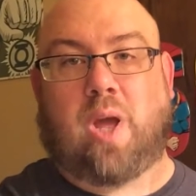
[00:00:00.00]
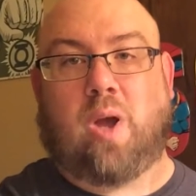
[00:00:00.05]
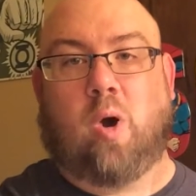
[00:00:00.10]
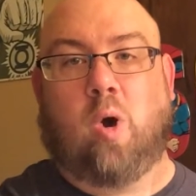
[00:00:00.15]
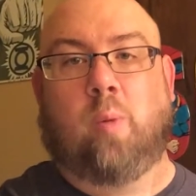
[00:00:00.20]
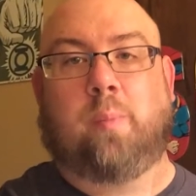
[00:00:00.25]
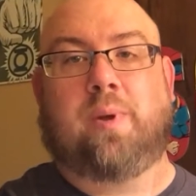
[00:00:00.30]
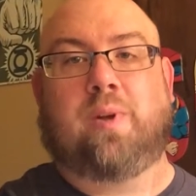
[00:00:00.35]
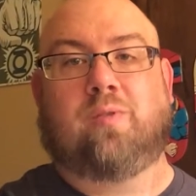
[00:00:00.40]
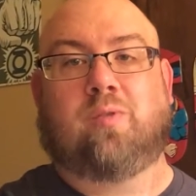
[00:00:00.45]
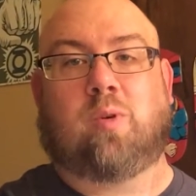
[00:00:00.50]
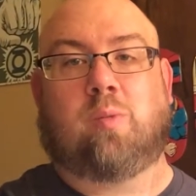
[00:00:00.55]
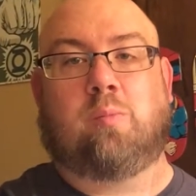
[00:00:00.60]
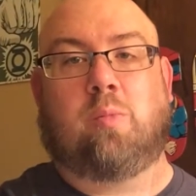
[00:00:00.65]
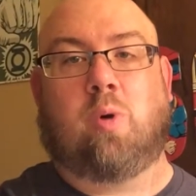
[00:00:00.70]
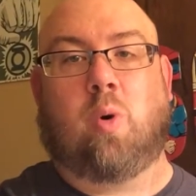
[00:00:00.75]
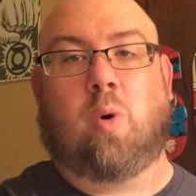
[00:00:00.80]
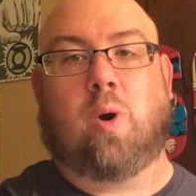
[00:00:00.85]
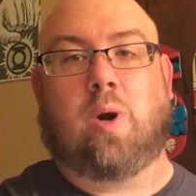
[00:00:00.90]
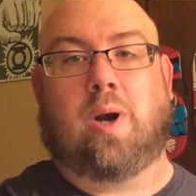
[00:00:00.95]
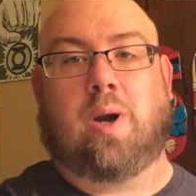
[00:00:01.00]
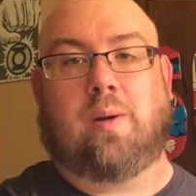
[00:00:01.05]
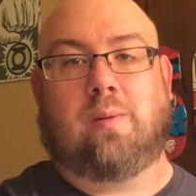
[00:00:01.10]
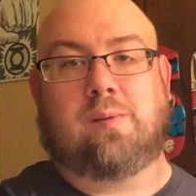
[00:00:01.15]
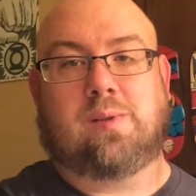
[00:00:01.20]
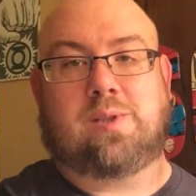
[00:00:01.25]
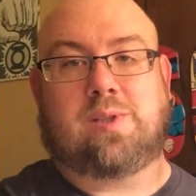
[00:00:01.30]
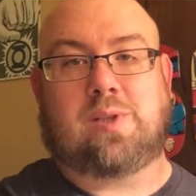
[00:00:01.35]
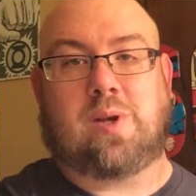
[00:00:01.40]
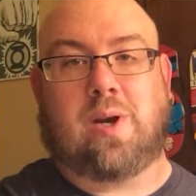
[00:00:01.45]
hoping for more. I
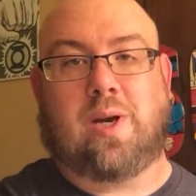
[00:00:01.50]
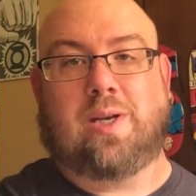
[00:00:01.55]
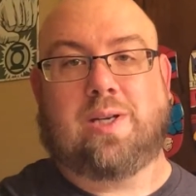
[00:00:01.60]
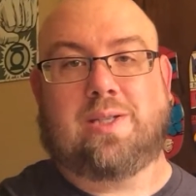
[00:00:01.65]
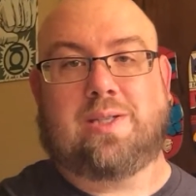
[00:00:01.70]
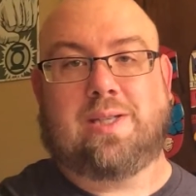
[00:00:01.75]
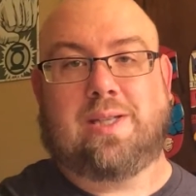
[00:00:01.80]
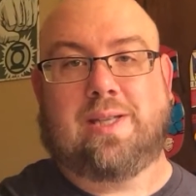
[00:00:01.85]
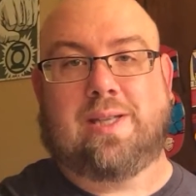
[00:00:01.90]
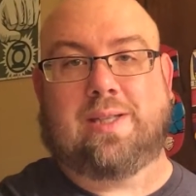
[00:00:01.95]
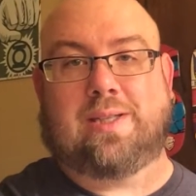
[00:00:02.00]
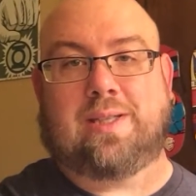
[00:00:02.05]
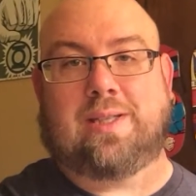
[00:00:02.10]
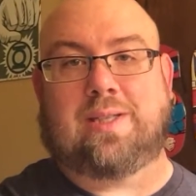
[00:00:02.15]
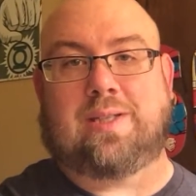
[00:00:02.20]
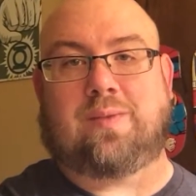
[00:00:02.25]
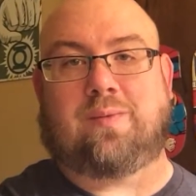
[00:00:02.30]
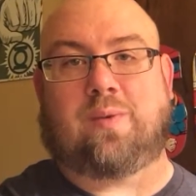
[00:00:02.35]
was sorry to see that this,